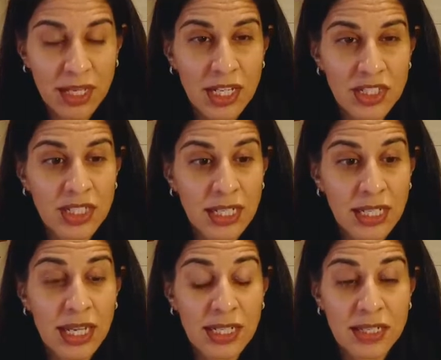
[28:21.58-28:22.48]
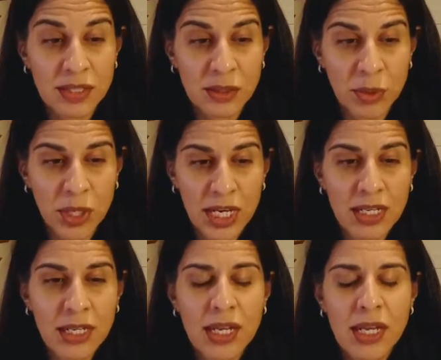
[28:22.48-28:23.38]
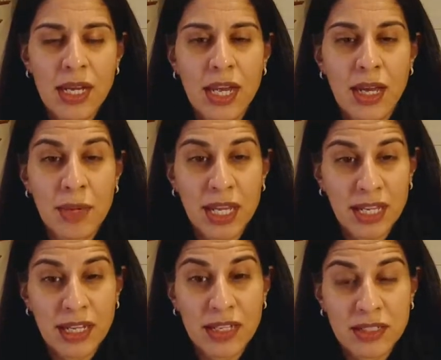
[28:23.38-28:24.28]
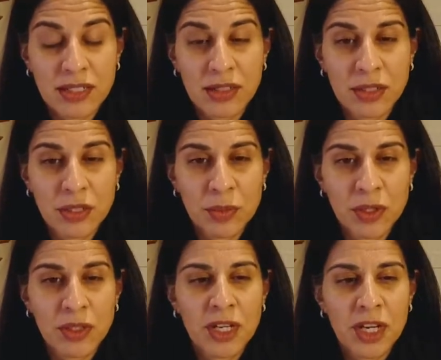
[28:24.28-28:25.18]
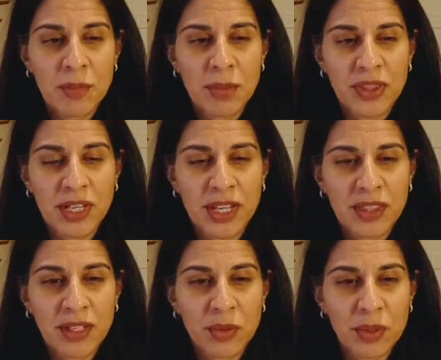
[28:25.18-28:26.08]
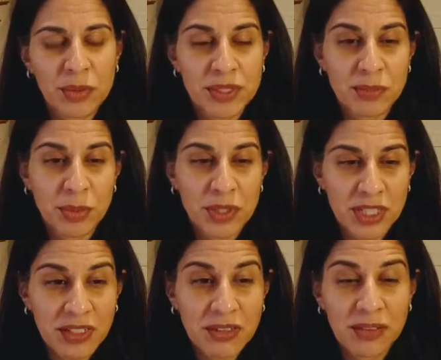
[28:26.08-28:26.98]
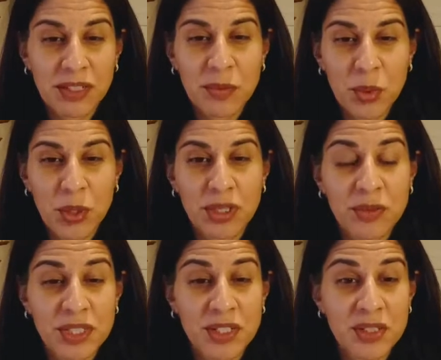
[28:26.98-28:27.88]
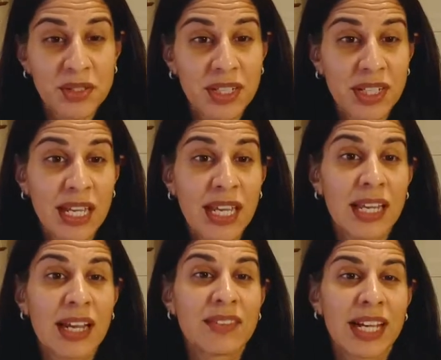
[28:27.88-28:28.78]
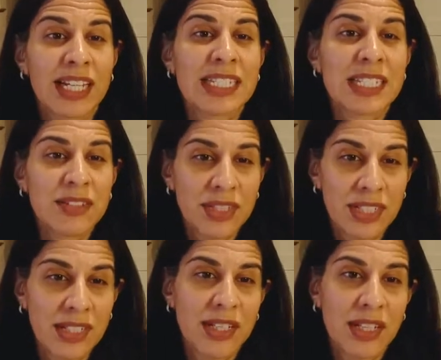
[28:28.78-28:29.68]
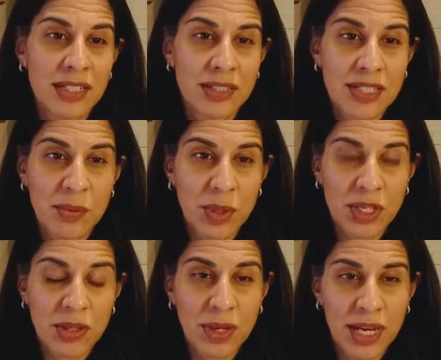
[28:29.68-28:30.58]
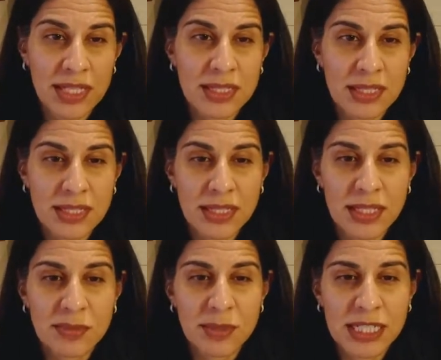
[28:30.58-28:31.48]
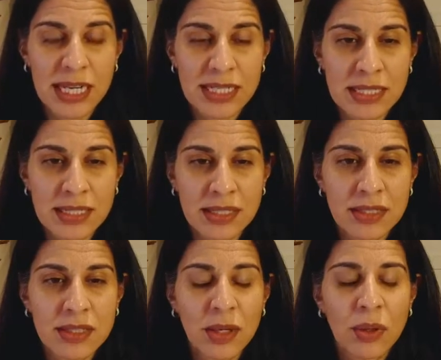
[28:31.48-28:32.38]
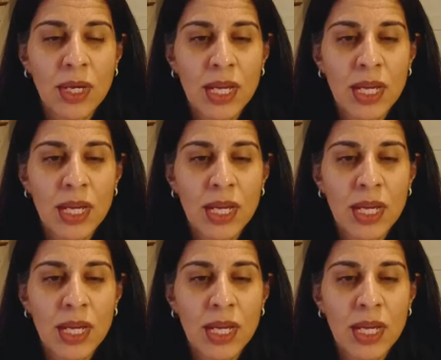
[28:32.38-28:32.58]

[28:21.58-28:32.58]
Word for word: the agent can get into the brain um, and get into the tumor. But then I think what was particularly important was also that it can have activity in someone who has CNS metastasis. So